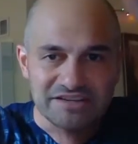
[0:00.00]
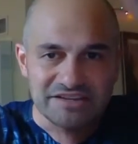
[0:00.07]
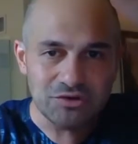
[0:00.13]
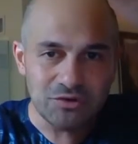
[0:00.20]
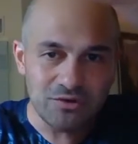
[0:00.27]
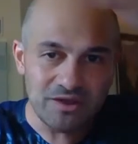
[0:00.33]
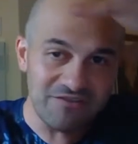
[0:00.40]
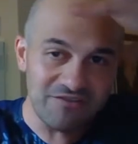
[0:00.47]

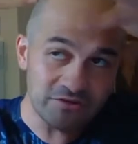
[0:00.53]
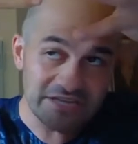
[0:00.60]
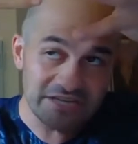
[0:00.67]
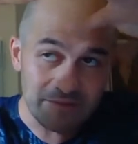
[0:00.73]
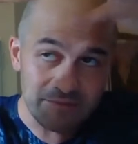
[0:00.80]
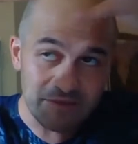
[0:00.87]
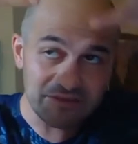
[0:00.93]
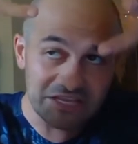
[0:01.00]
So if we're
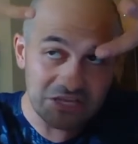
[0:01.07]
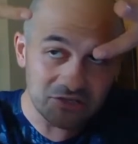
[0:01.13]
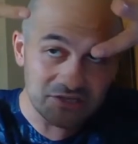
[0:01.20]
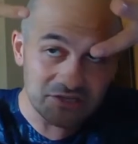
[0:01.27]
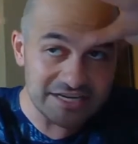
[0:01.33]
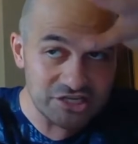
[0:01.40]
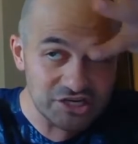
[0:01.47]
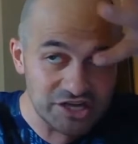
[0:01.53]
talking about the
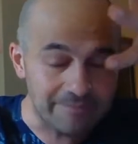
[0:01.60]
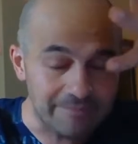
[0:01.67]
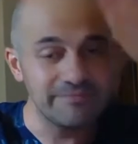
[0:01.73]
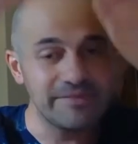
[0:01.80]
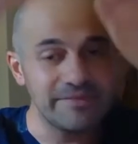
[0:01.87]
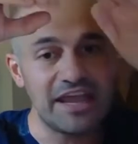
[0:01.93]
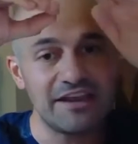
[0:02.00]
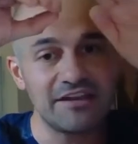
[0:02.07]
Gilded Age
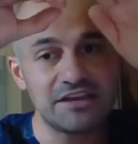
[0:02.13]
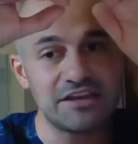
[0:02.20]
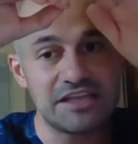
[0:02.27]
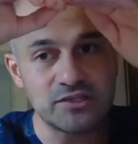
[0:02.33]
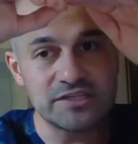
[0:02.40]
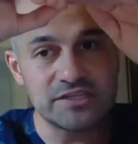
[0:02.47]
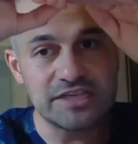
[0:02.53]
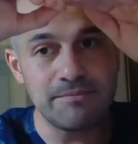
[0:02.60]
again, and
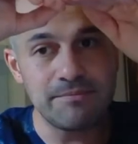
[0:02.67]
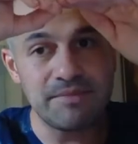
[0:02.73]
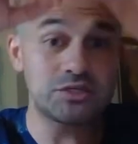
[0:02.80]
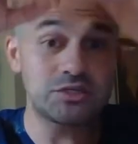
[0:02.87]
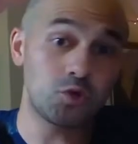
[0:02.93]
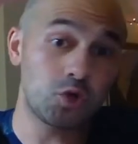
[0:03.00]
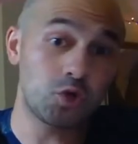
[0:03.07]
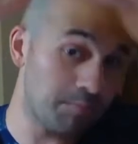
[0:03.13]
gilding means
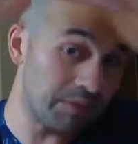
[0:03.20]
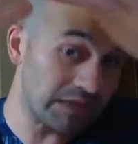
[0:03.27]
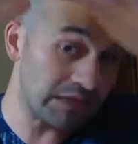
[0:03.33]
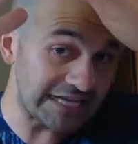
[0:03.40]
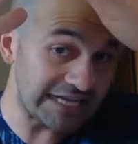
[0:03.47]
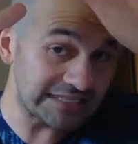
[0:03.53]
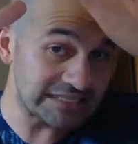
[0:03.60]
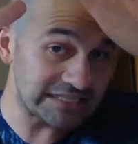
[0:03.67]
to
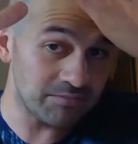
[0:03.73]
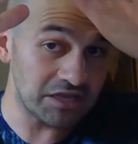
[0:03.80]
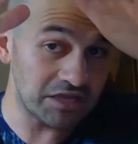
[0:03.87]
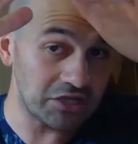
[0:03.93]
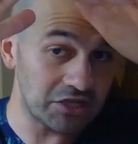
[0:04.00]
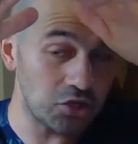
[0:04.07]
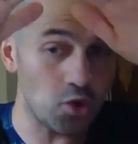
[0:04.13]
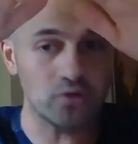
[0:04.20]
plate
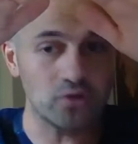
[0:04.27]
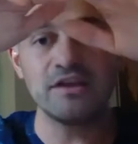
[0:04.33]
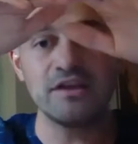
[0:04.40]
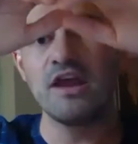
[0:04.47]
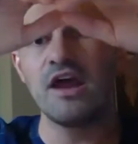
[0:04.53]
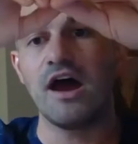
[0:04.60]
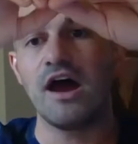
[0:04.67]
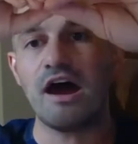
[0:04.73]
something in gold,
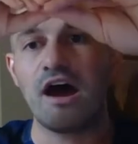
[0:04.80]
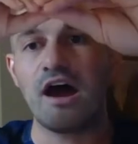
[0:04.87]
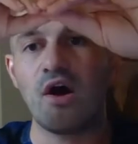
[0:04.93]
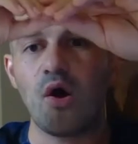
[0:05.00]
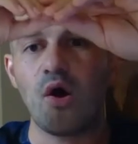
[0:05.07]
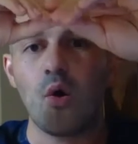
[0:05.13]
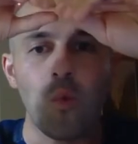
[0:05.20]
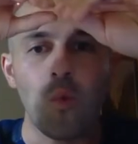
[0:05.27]

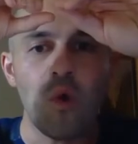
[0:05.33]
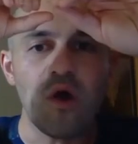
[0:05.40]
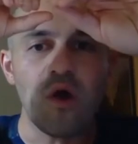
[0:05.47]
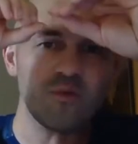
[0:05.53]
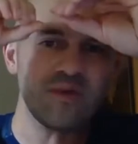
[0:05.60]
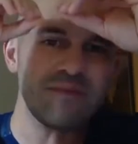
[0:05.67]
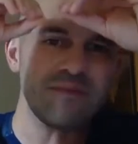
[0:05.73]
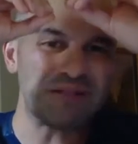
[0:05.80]
what
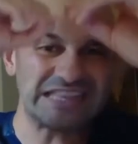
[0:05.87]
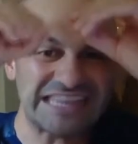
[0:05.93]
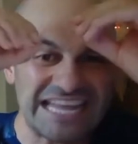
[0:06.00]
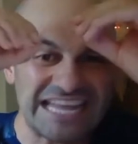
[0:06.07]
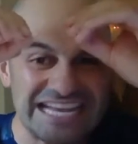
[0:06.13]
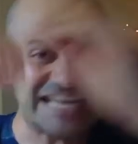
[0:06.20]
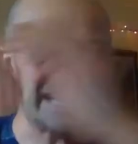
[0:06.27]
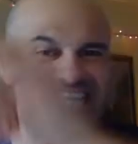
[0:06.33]
are we
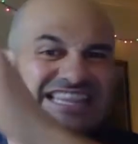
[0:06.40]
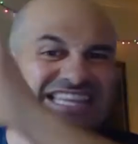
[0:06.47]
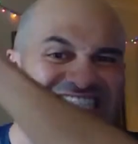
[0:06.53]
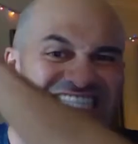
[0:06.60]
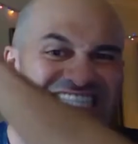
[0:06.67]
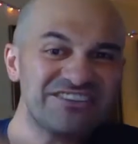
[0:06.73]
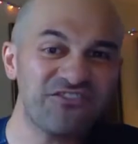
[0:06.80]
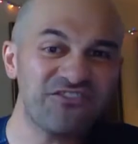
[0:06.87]
plating?
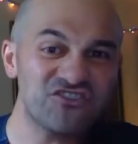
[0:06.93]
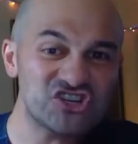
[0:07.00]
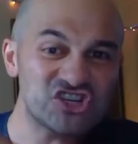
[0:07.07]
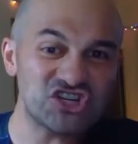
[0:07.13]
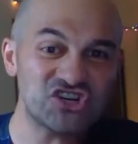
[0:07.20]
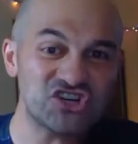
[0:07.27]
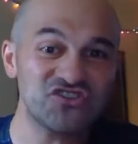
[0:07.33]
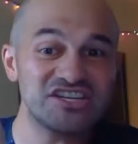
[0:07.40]
This is for
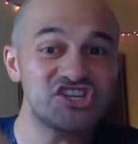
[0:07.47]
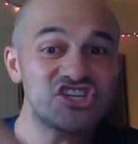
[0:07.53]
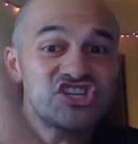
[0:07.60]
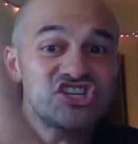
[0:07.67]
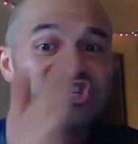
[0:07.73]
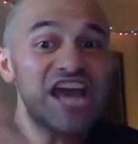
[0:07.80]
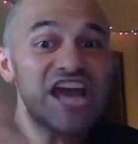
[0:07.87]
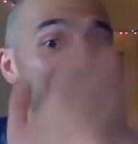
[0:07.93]
sure the
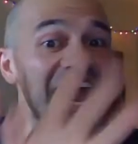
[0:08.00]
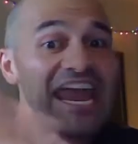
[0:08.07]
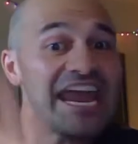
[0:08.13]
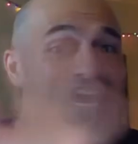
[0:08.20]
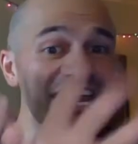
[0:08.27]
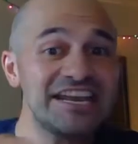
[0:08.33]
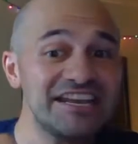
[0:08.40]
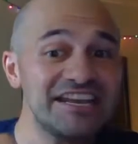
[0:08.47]

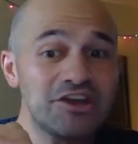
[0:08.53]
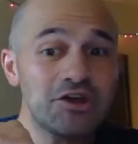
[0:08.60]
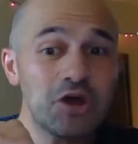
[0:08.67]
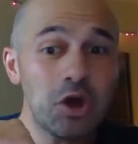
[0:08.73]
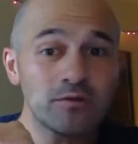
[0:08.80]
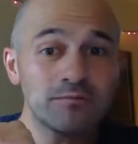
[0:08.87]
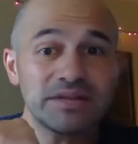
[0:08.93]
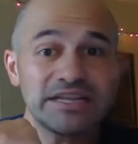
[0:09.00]
shiny
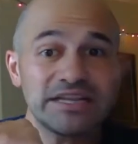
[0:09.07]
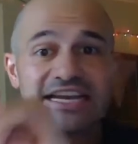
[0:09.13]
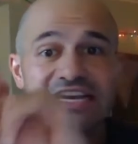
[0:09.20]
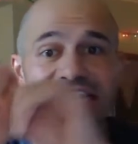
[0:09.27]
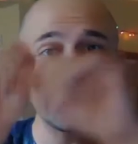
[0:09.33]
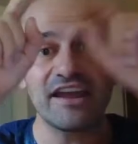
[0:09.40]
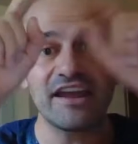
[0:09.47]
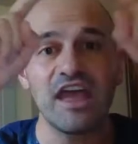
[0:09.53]
gold
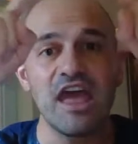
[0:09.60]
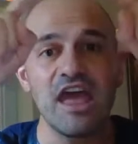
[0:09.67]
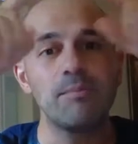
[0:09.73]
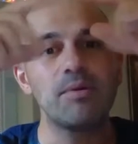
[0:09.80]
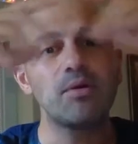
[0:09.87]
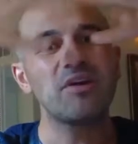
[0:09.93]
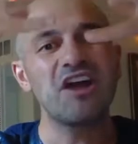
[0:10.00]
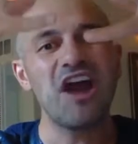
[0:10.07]
plating,
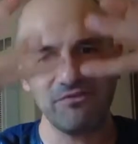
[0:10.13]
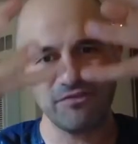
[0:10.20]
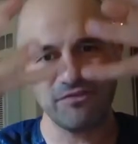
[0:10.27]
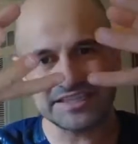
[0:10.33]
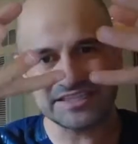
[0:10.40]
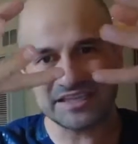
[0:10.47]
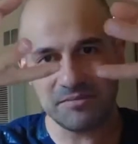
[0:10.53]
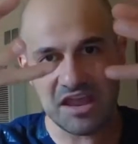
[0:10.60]
but we're
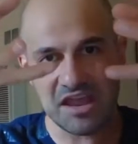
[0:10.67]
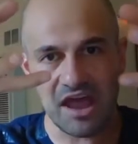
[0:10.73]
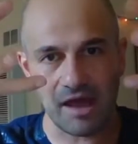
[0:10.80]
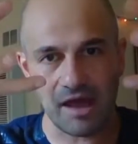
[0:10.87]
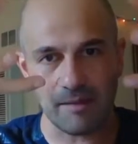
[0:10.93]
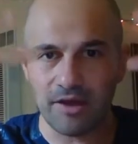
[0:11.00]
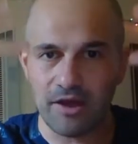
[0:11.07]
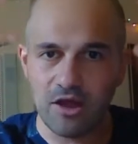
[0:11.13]
covering something
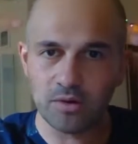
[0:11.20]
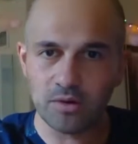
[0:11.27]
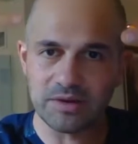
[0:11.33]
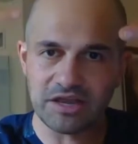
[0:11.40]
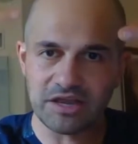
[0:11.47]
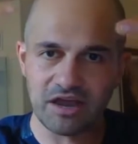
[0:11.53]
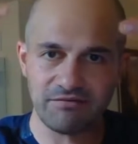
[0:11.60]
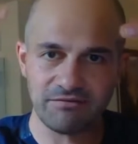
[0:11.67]
up. What are
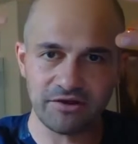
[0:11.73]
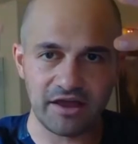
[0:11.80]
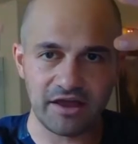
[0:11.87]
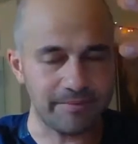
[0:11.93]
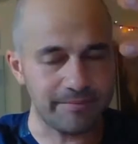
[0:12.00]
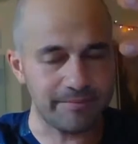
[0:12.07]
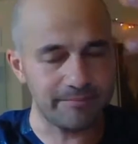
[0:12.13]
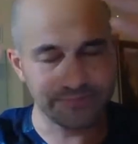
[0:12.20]
we covering
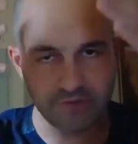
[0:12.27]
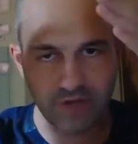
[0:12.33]
up?